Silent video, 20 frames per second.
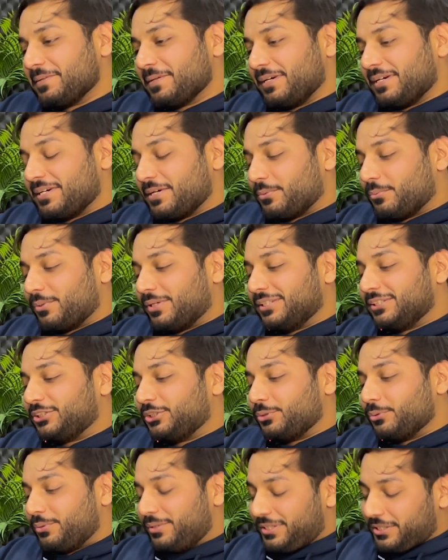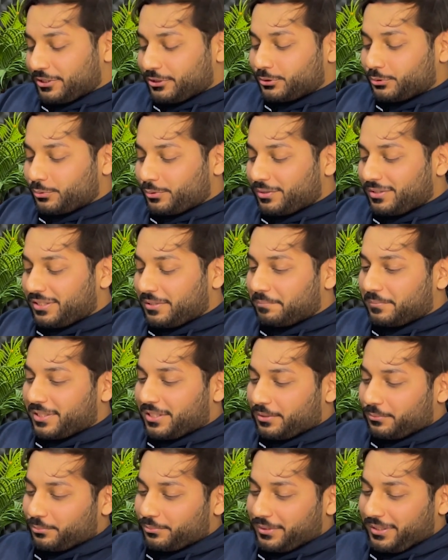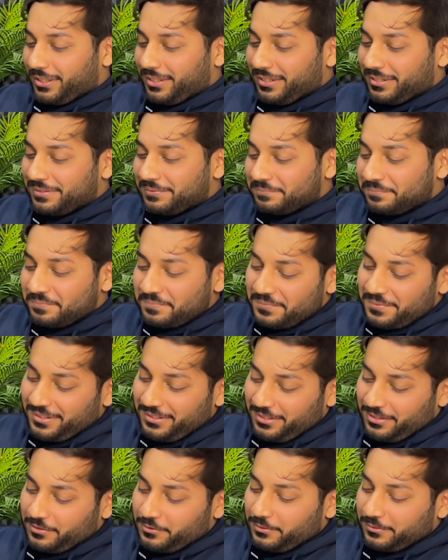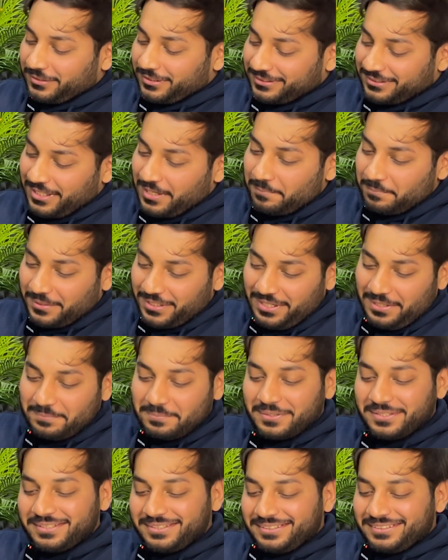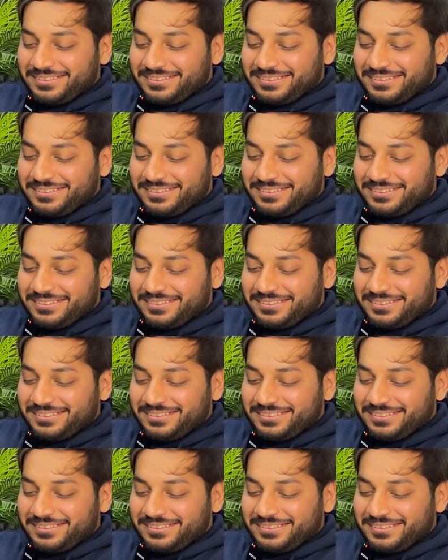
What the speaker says: once you reassure them that we are on the same team,